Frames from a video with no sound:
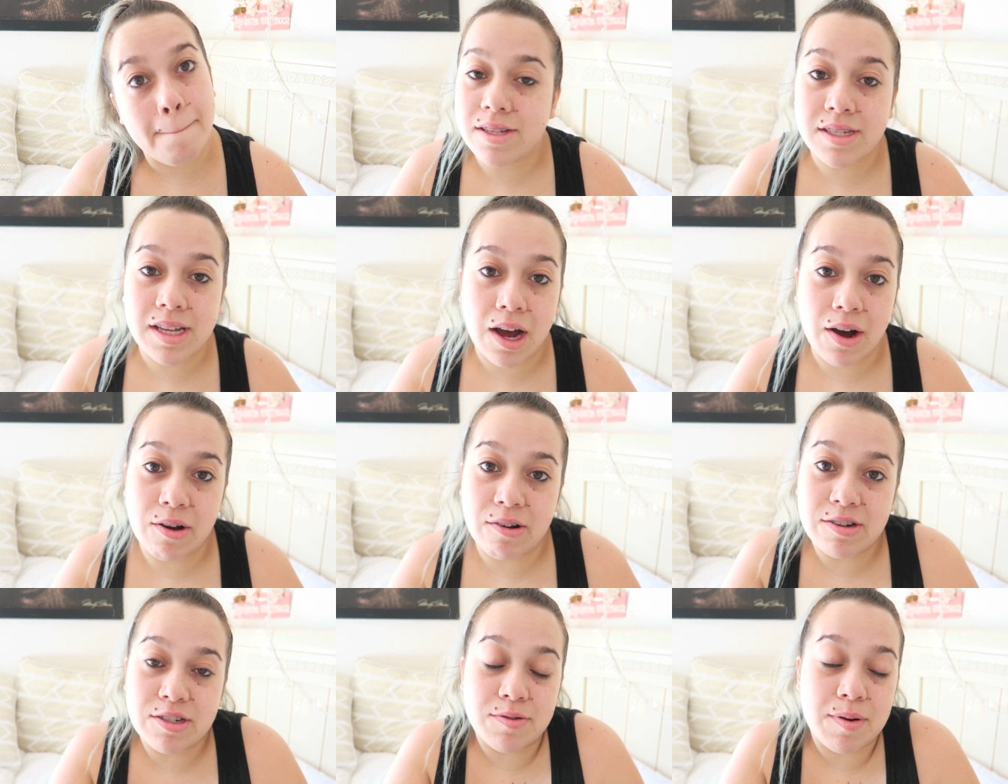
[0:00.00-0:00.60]
That's
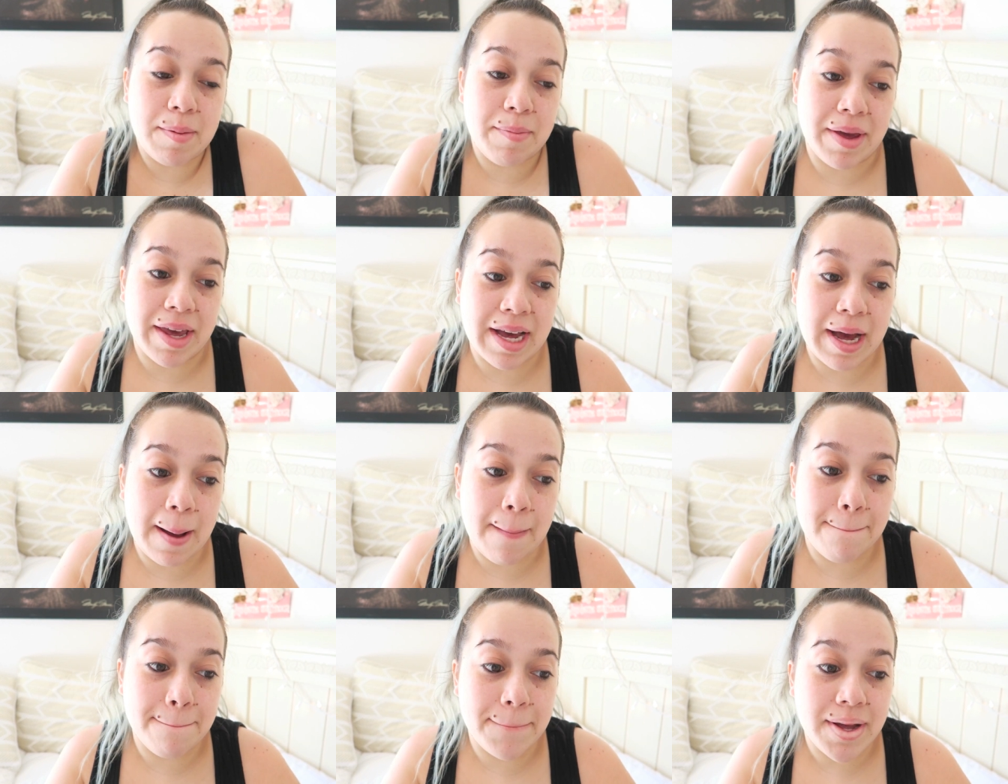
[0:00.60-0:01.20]
how I would do my
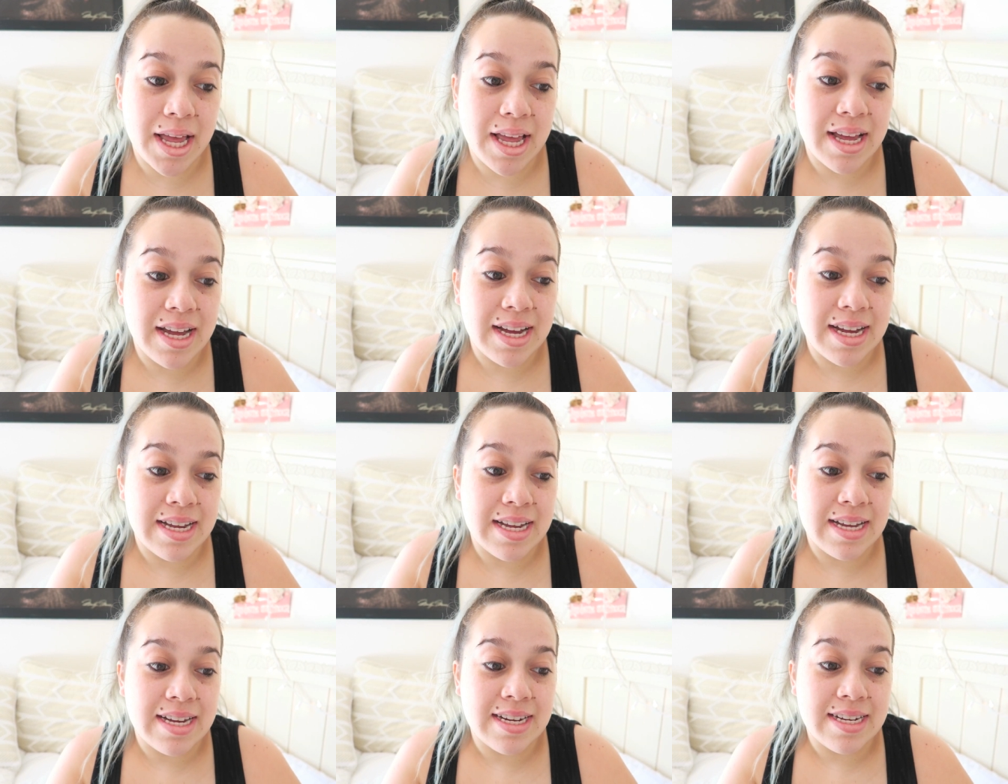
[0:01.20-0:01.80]
makeup.
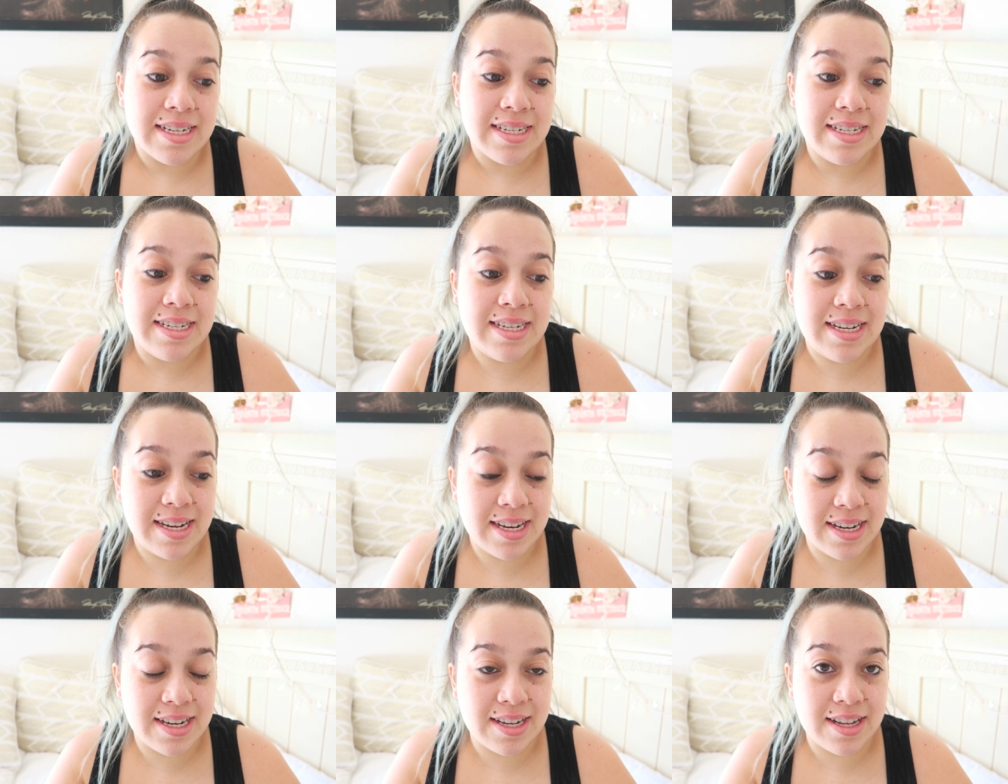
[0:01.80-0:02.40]

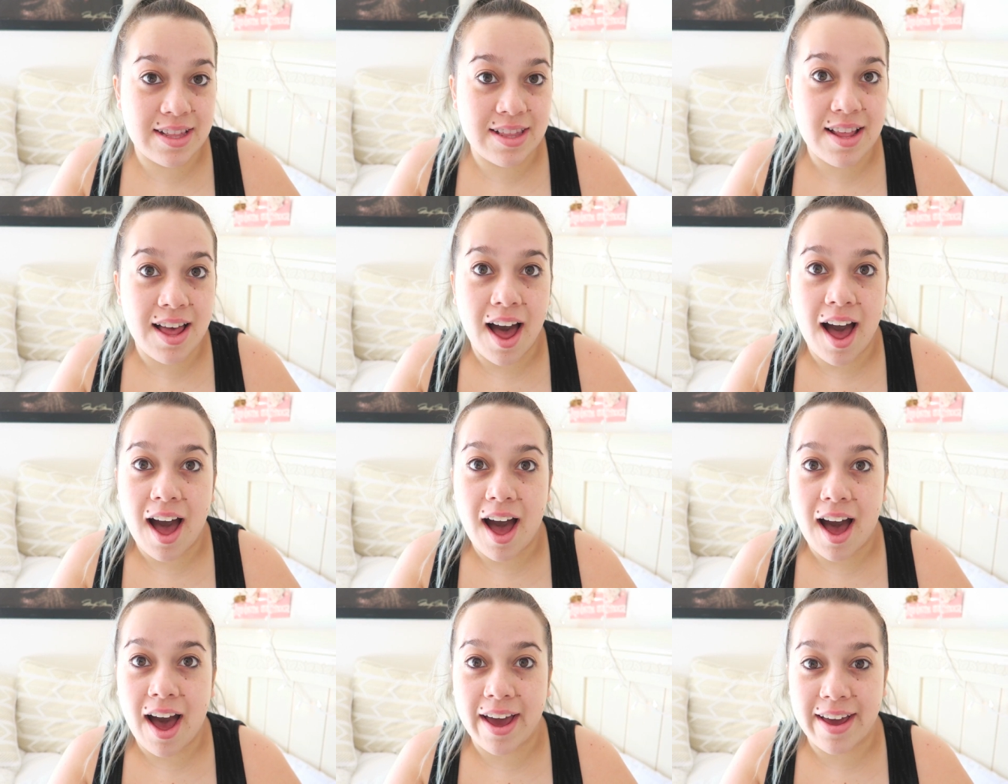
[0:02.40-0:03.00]
Till
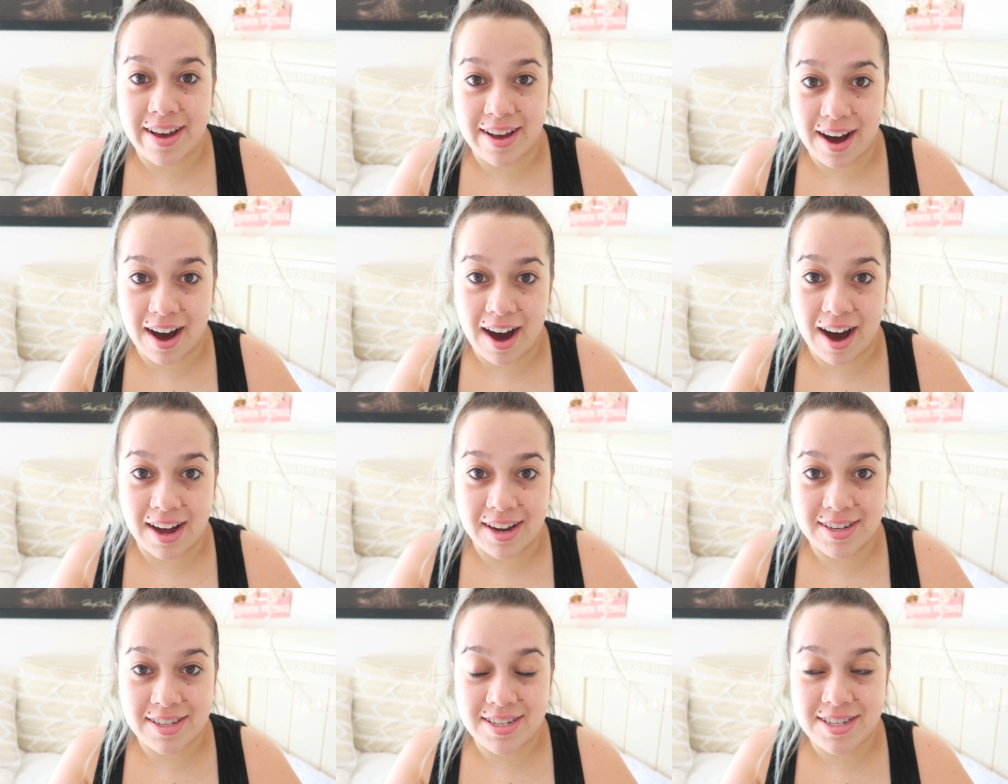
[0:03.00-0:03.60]
I
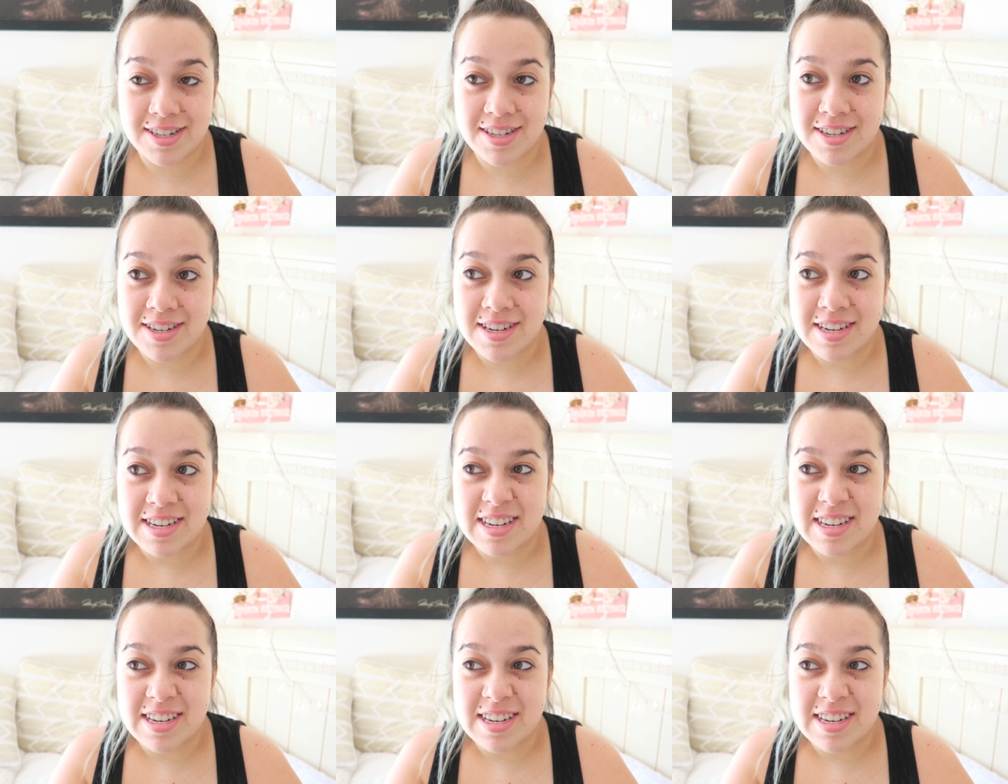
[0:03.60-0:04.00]
got